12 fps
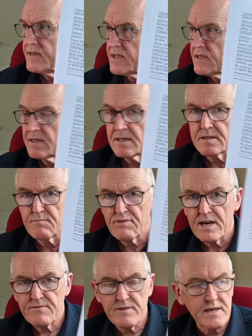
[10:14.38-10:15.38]
into the
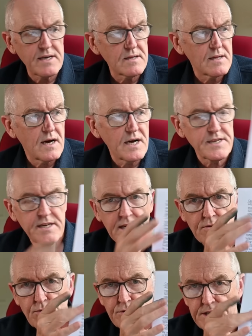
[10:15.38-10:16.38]
Bradford Hill
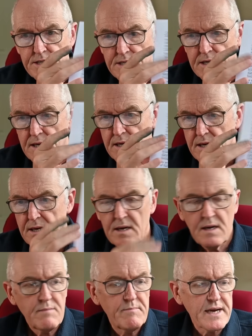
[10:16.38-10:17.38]
idea, all these
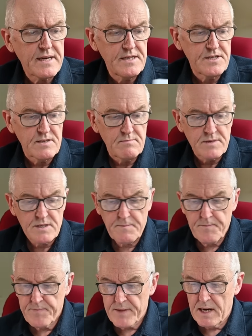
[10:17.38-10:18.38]

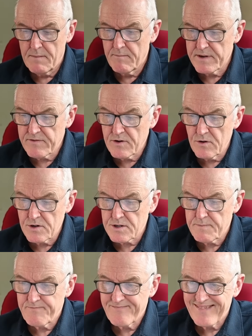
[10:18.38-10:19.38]
mechanisms. But of
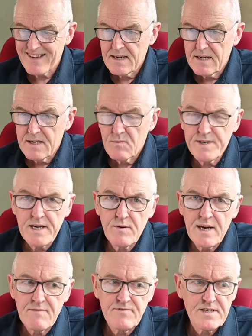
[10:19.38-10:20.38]
course, we
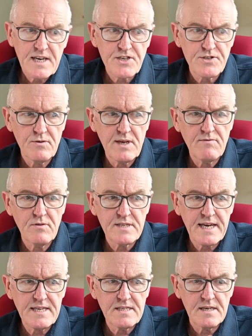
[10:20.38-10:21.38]
don't have the national level
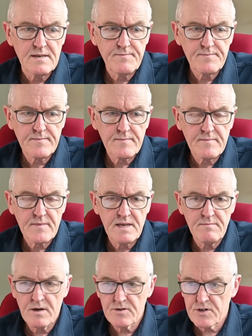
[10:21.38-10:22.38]
data
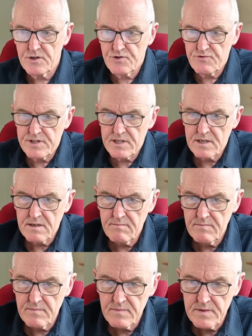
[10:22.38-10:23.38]
in most countries that
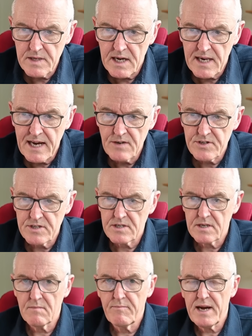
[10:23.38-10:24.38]
allows us
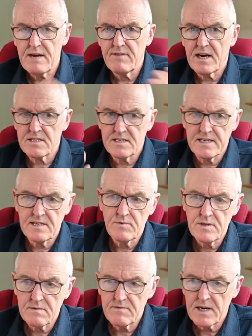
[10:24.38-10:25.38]
to compare vaccinated
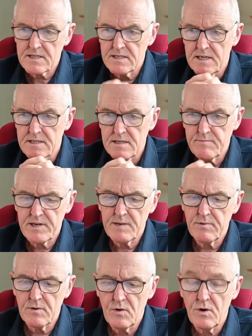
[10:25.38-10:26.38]
with unvaccinated
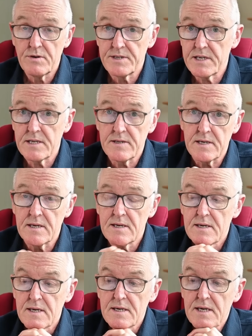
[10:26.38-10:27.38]
people, or indeed the
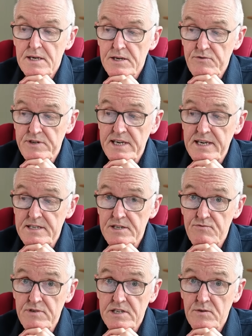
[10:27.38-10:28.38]

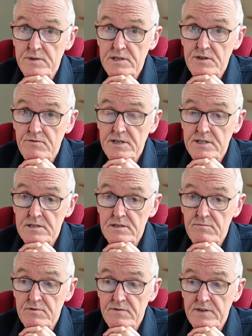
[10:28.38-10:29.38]
gradated risk with increased
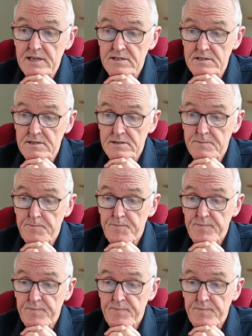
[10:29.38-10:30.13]
number of vaccines.